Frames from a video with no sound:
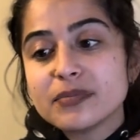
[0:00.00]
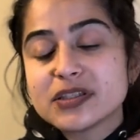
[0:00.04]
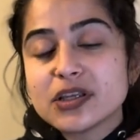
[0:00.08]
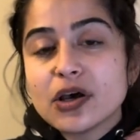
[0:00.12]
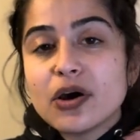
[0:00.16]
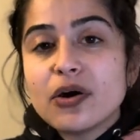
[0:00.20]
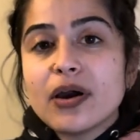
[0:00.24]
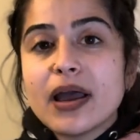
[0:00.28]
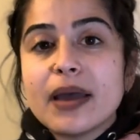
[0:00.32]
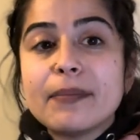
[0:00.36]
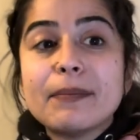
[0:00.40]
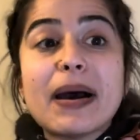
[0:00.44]

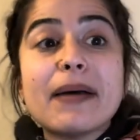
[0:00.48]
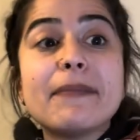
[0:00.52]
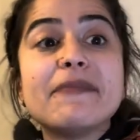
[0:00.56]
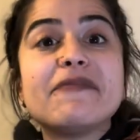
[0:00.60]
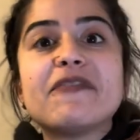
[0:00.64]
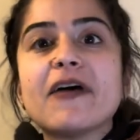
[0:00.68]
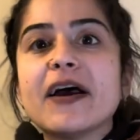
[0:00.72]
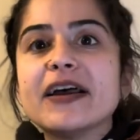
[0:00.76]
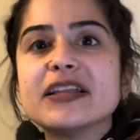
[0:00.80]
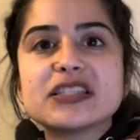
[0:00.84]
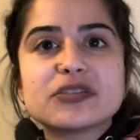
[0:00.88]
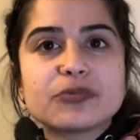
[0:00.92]
So, and my
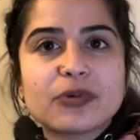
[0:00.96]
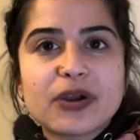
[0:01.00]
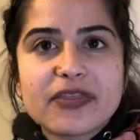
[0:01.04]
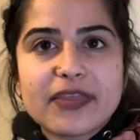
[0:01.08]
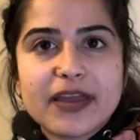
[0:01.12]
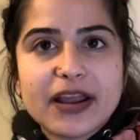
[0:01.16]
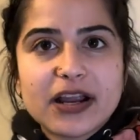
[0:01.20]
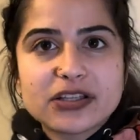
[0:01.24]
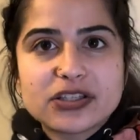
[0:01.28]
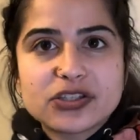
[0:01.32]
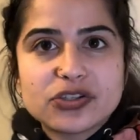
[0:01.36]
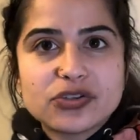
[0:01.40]
friends were
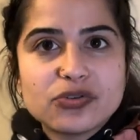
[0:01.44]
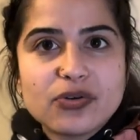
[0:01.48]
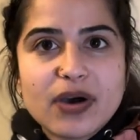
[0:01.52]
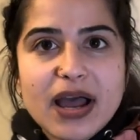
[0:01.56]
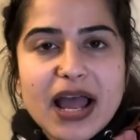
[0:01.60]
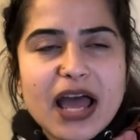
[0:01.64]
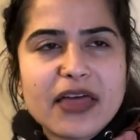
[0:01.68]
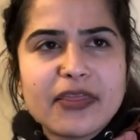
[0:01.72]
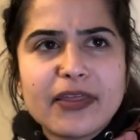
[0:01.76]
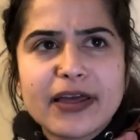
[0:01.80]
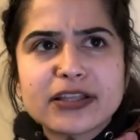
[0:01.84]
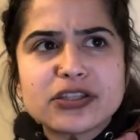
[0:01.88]
there too. I
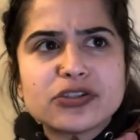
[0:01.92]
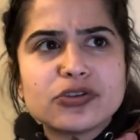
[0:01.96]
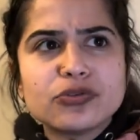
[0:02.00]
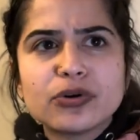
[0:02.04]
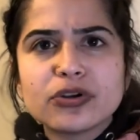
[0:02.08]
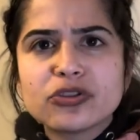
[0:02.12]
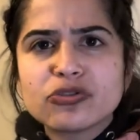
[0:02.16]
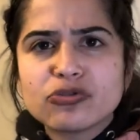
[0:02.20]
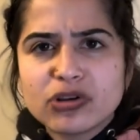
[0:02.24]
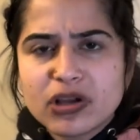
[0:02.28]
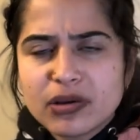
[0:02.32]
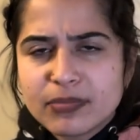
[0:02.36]
had like 2
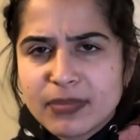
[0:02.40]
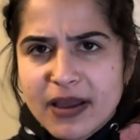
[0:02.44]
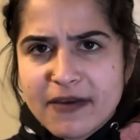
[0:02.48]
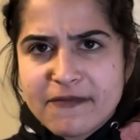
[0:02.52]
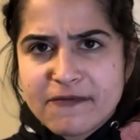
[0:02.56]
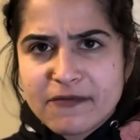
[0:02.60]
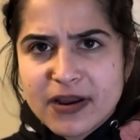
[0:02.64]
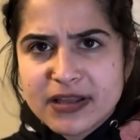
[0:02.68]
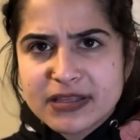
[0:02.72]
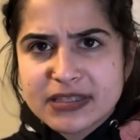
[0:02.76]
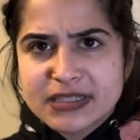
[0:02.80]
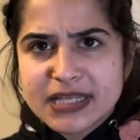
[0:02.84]
or 3 of my
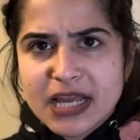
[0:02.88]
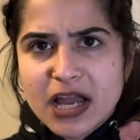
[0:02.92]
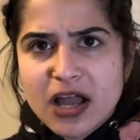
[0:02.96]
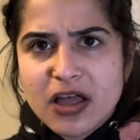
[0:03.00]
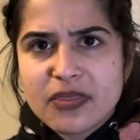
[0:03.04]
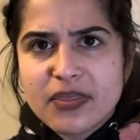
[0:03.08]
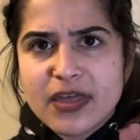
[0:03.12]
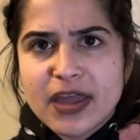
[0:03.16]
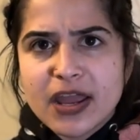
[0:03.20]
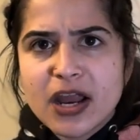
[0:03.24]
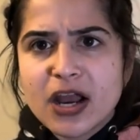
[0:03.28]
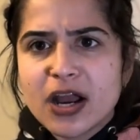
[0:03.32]
friends
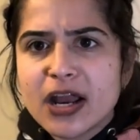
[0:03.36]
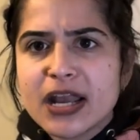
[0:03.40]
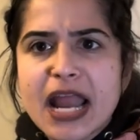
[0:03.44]
down there,